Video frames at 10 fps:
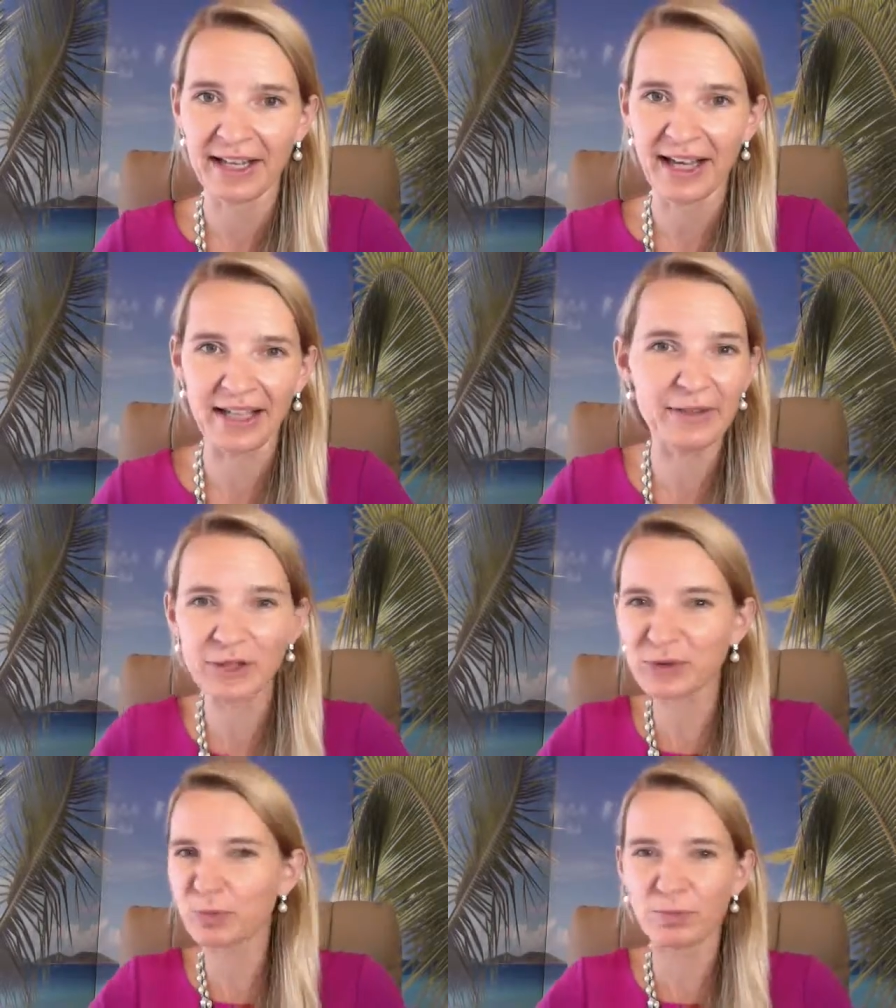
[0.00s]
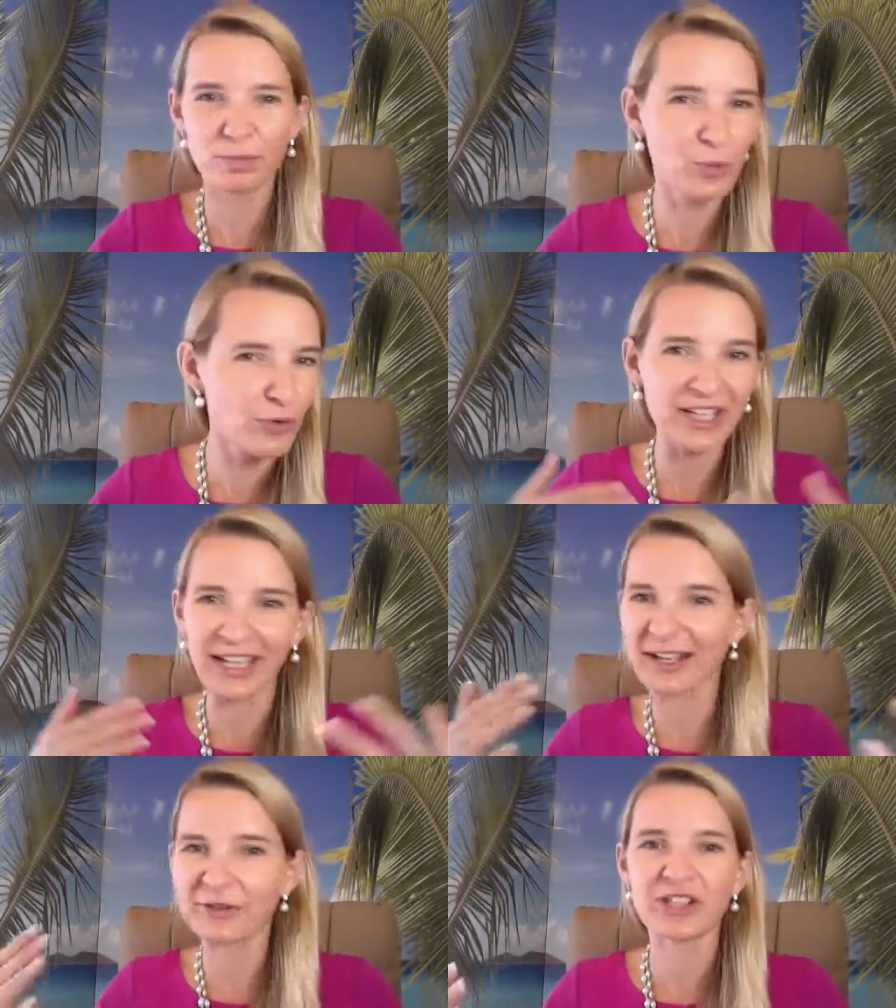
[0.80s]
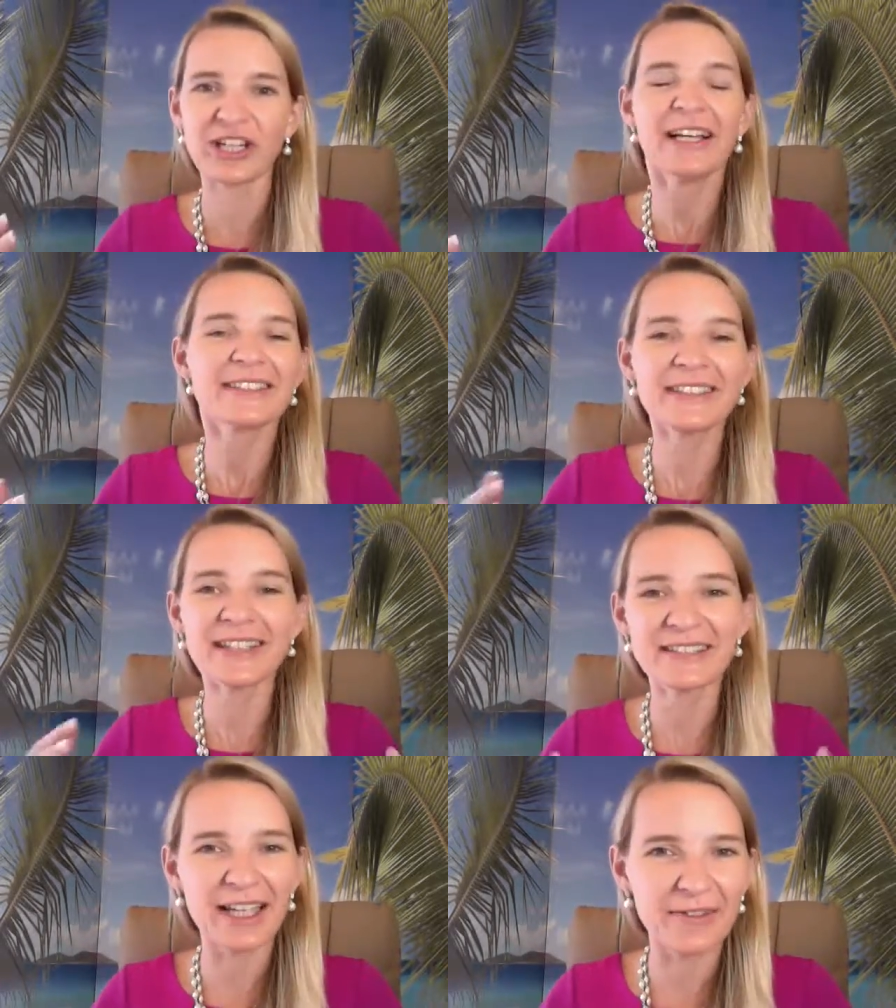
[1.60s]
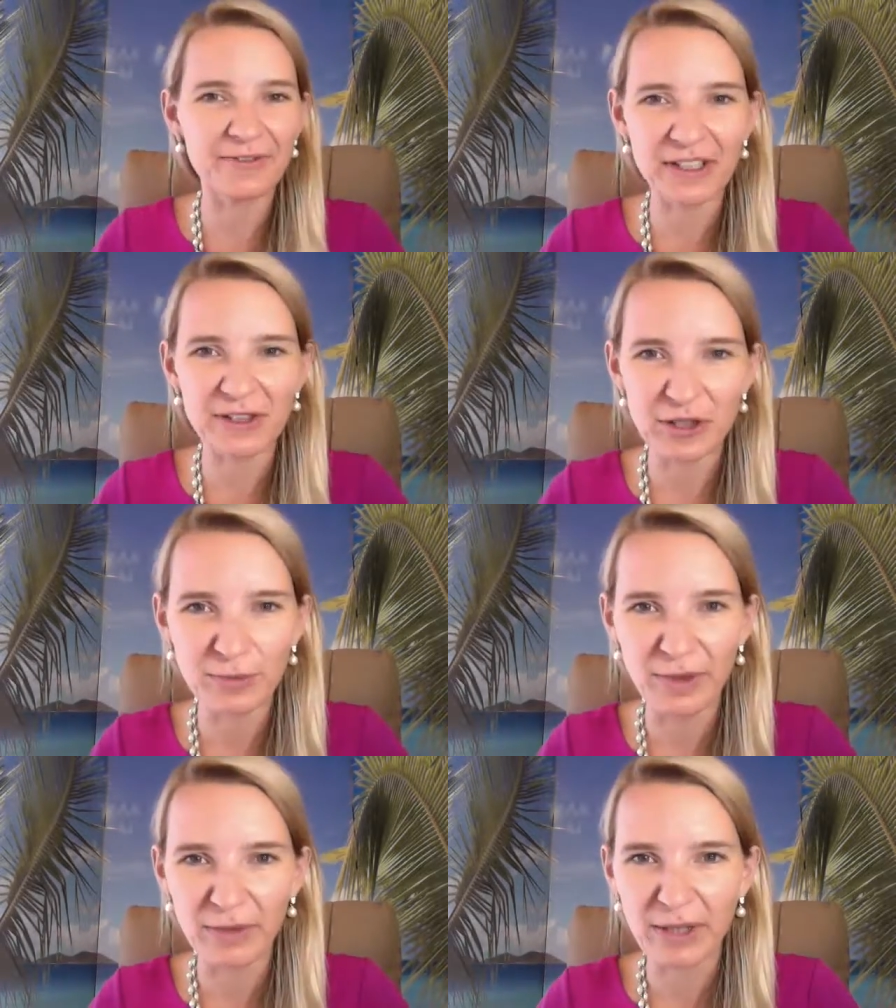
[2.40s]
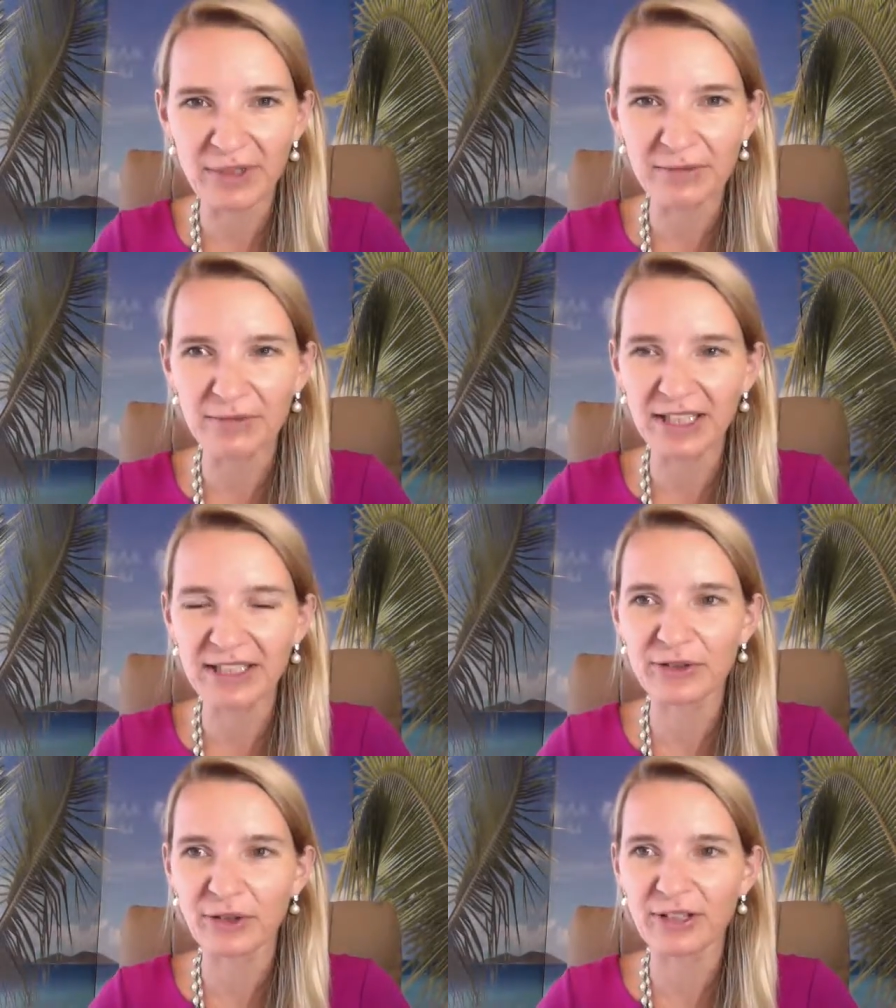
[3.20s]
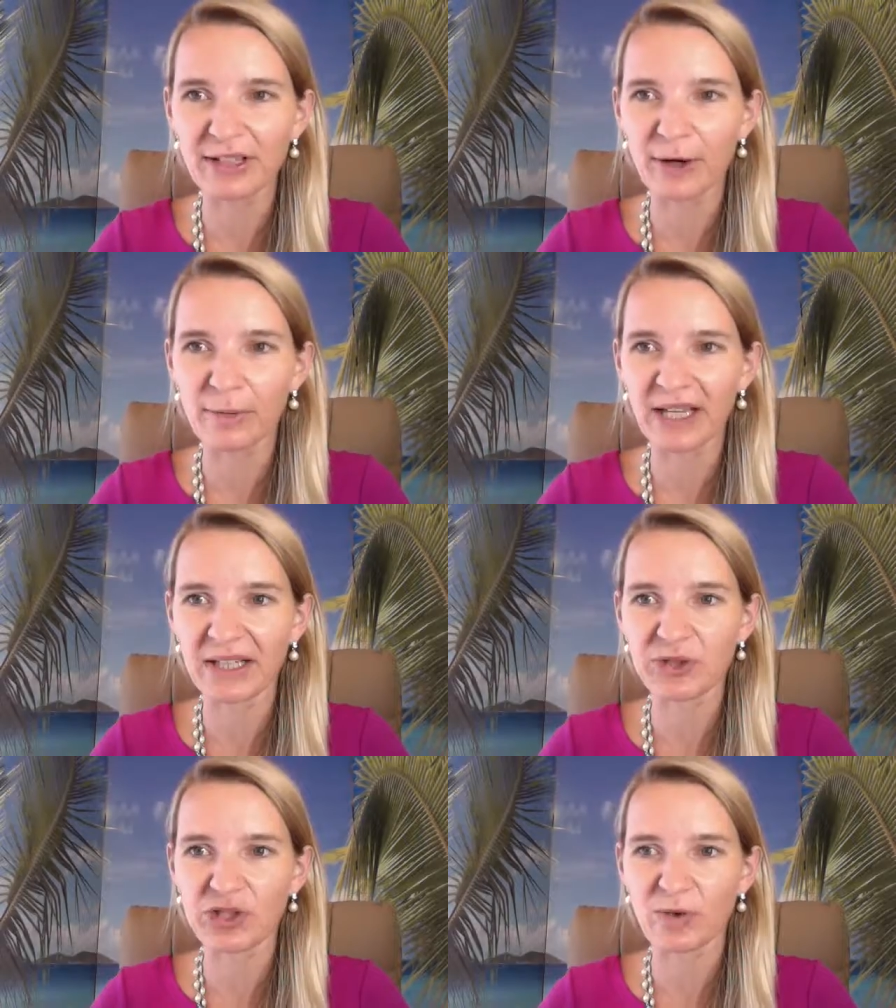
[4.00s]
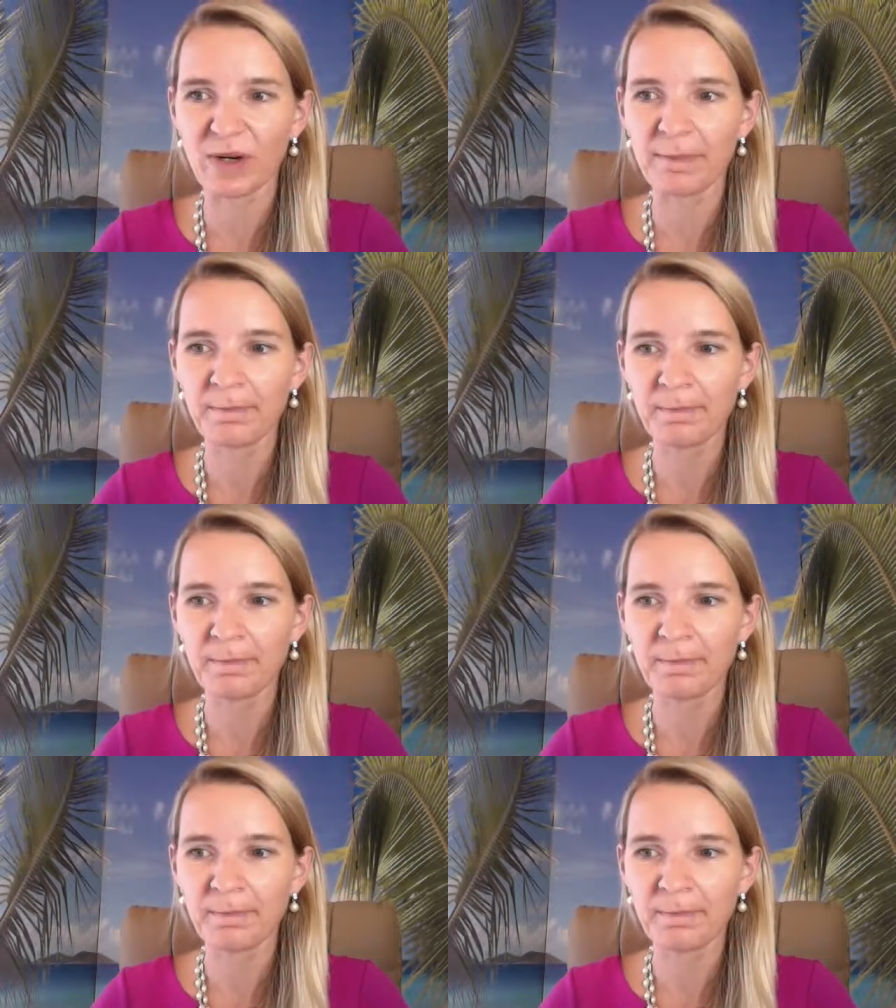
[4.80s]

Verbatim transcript: And he was moving energy. See, that's the other thing too, where women really don't allow men to show up.